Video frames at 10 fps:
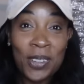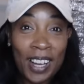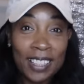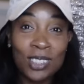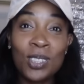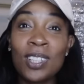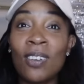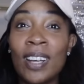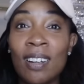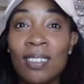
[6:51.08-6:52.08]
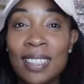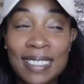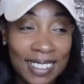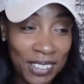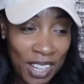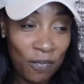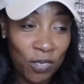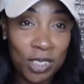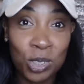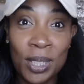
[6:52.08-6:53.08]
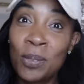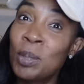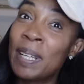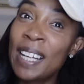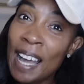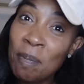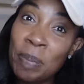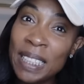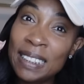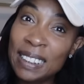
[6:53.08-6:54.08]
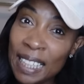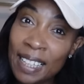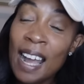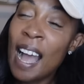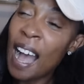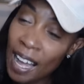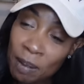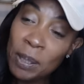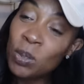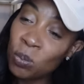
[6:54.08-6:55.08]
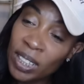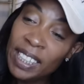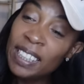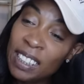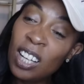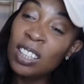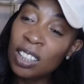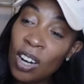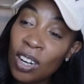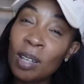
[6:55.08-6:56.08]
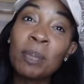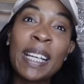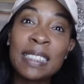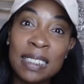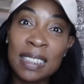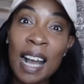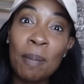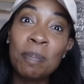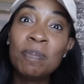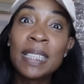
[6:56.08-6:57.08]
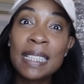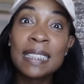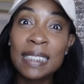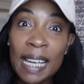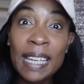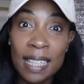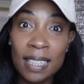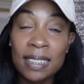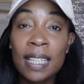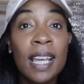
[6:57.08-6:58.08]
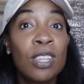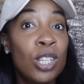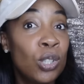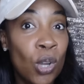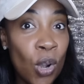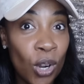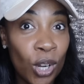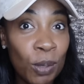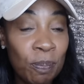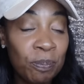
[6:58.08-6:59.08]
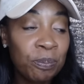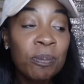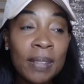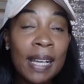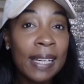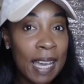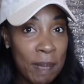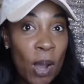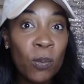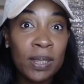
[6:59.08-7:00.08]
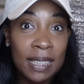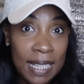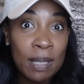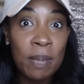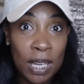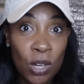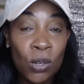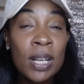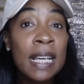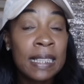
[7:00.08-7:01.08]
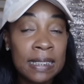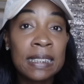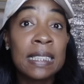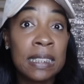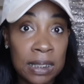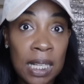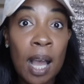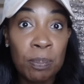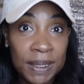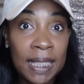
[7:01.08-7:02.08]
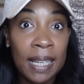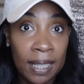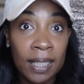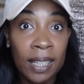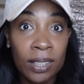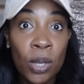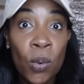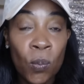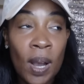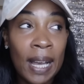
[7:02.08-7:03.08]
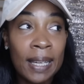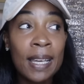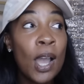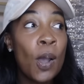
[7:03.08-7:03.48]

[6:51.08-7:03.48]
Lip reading: guys, you'll know how you get frustrated. You're like, I've been ringing the alarm. Like, stop saying this. And then NAR came out with an email that said, stop saying it. Why?